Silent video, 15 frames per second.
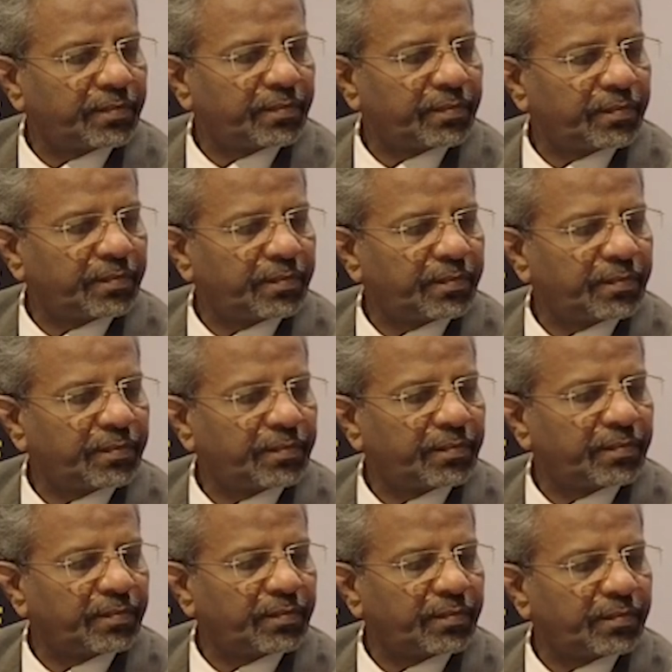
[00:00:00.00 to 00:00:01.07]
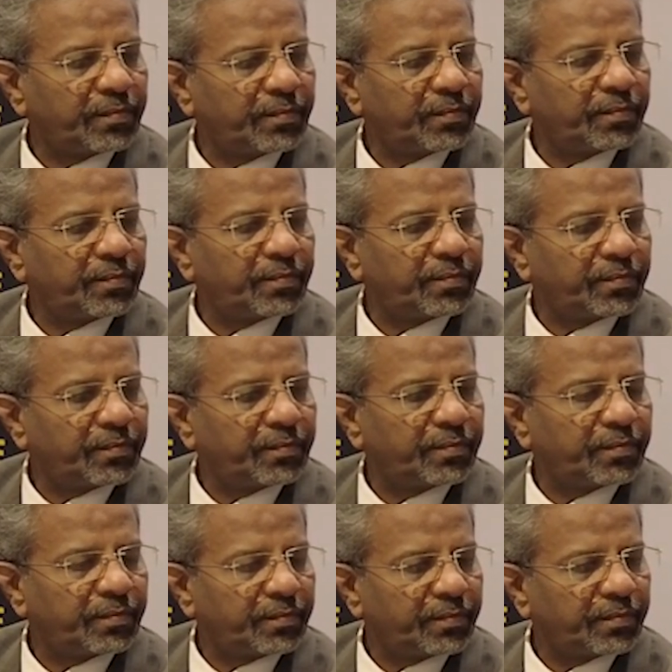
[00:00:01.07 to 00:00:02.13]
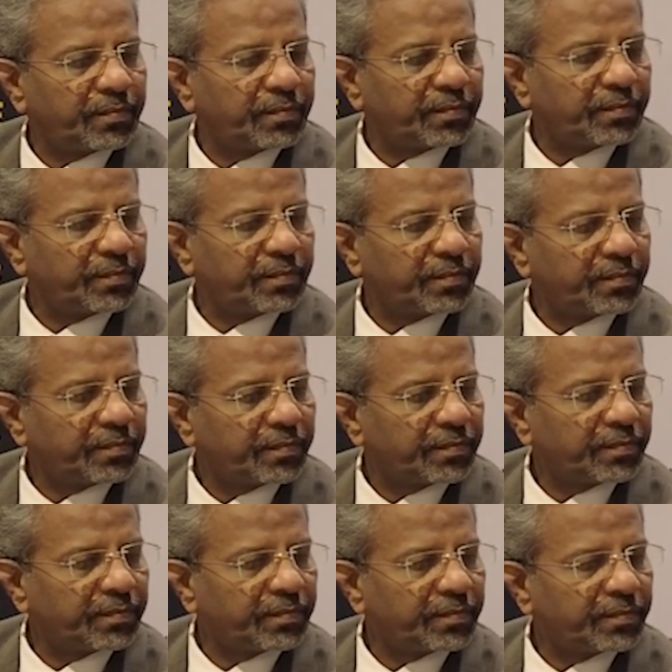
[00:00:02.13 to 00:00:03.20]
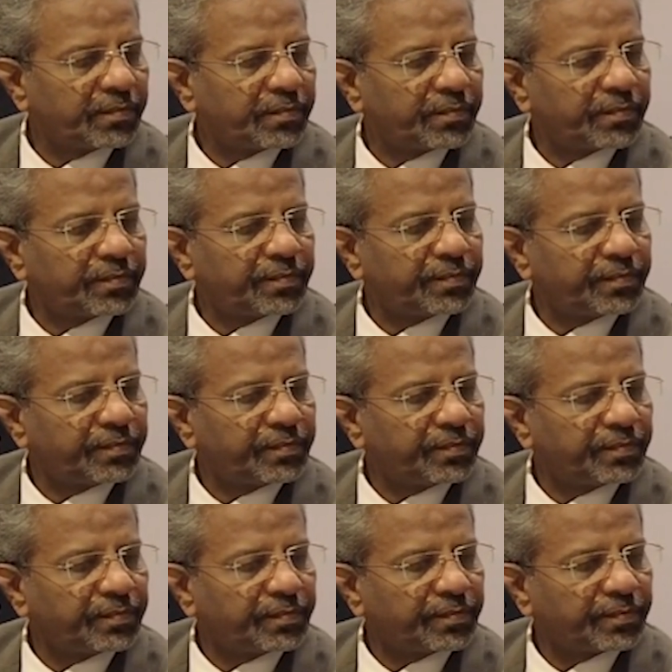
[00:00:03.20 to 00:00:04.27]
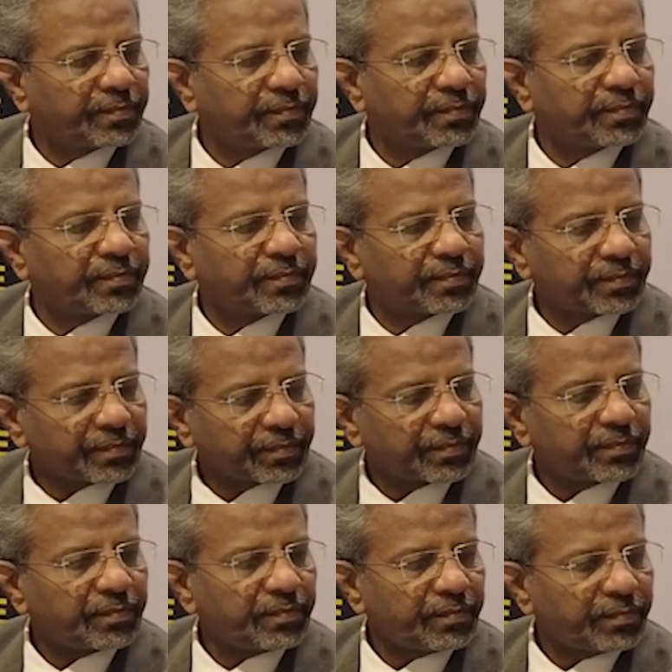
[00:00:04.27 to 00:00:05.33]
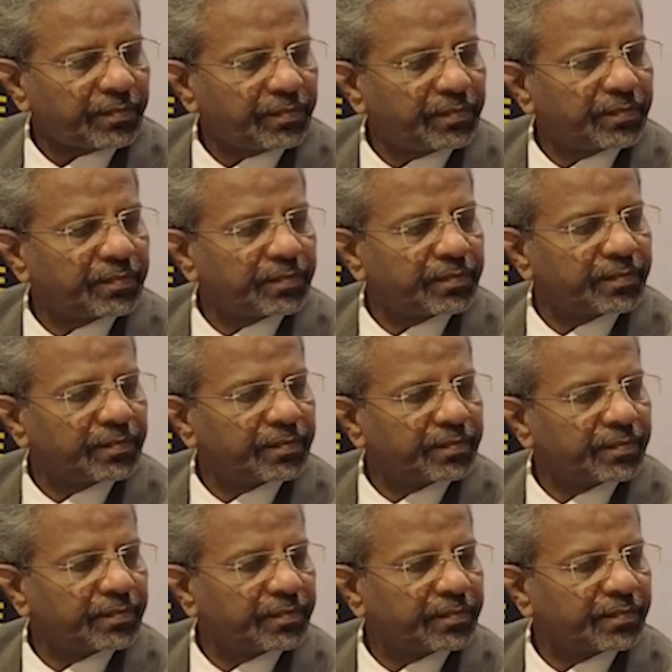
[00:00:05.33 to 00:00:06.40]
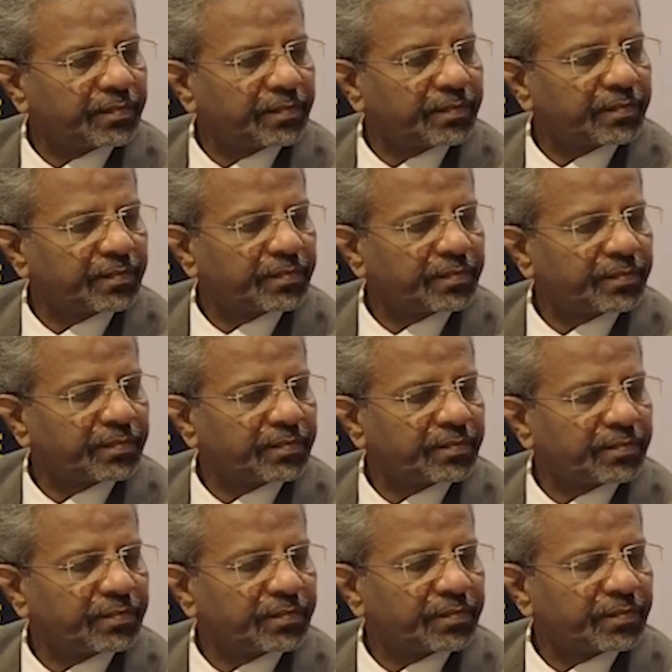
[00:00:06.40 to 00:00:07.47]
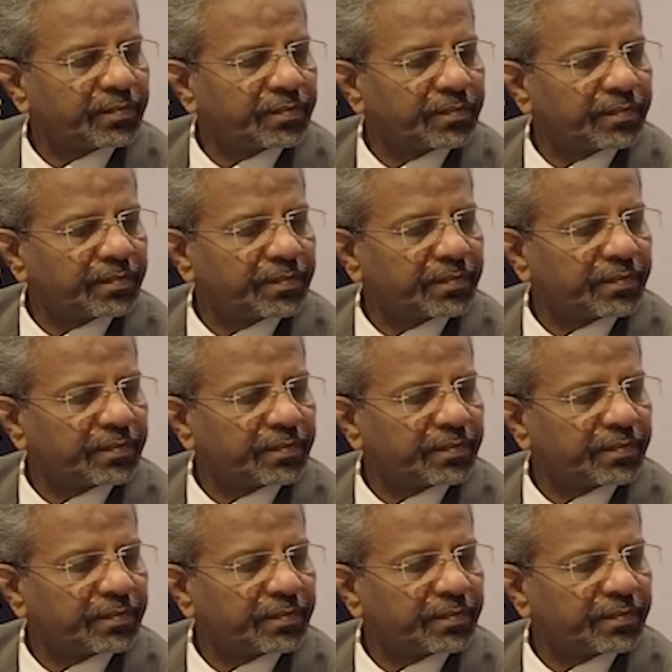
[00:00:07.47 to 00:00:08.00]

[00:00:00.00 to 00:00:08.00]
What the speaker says: [no speech]